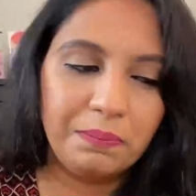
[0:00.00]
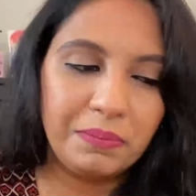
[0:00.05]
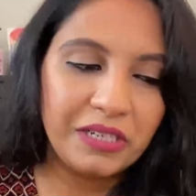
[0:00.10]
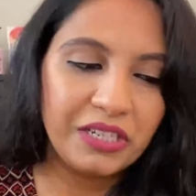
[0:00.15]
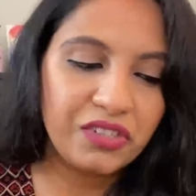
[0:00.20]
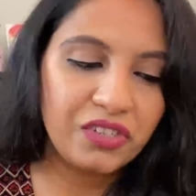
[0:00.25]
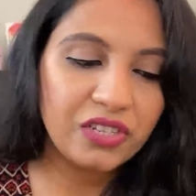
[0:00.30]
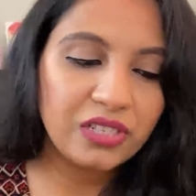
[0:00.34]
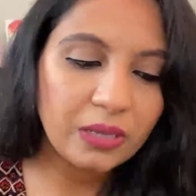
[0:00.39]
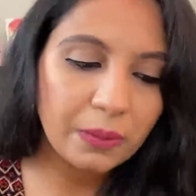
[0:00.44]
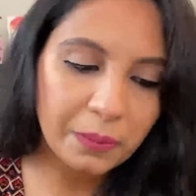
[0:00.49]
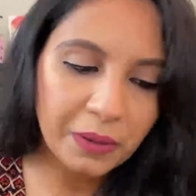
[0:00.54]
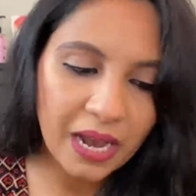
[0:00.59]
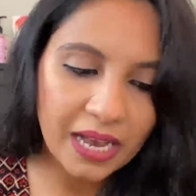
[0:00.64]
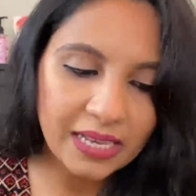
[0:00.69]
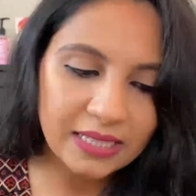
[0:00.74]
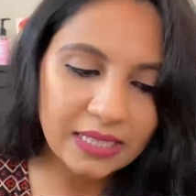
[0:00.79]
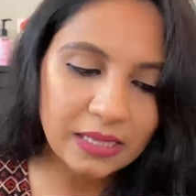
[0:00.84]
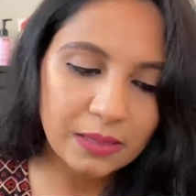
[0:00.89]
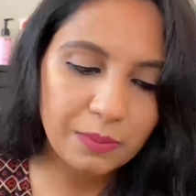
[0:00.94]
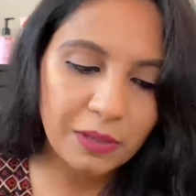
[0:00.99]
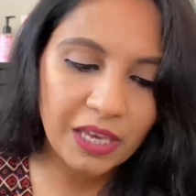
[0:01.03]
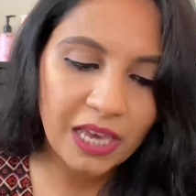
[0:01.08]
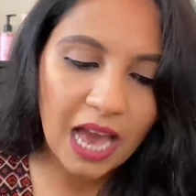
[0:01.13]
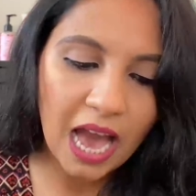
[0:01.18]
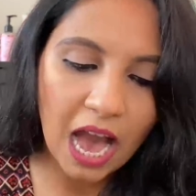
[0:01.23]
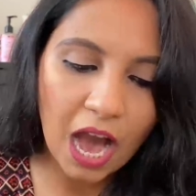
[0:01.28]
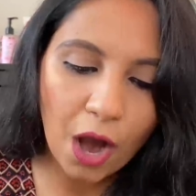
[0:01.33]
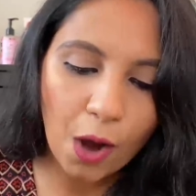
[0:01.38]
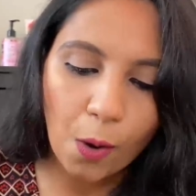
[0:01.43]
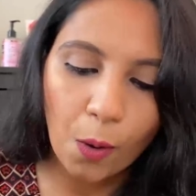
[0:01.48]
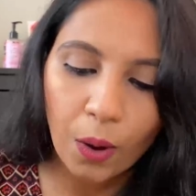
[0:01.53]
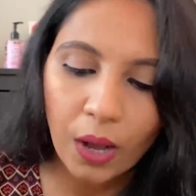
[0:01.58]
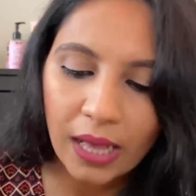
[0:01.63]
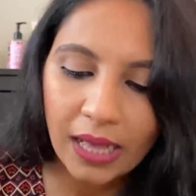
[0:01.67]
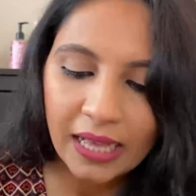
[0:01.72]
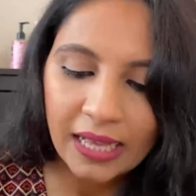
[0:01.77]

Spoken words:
but it just surprises me how